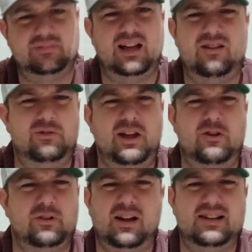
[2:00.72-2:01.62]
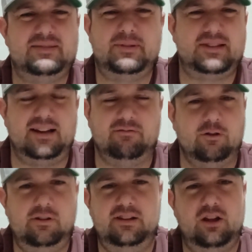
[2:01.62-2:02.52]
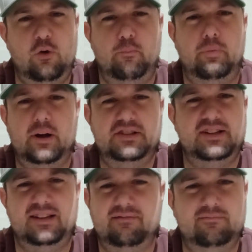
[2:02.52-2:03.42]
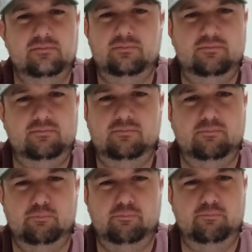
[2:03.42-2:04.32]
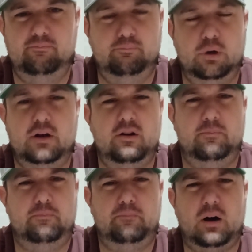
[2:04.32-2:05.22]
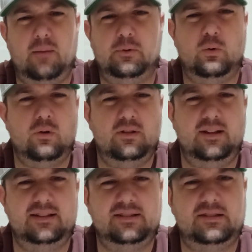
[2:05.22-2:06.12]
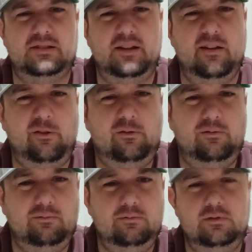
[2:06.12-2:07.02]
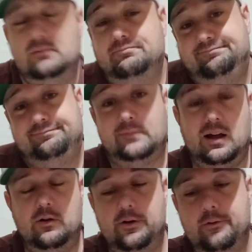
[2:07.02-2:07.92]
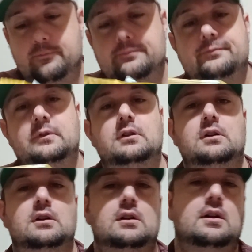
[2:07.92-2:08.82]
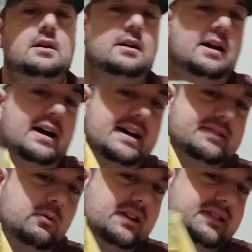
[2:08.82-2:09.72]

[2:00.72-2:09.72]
I don't know. Kind of smells like really low budget buttered popcorn that's stale. I don't know. That's what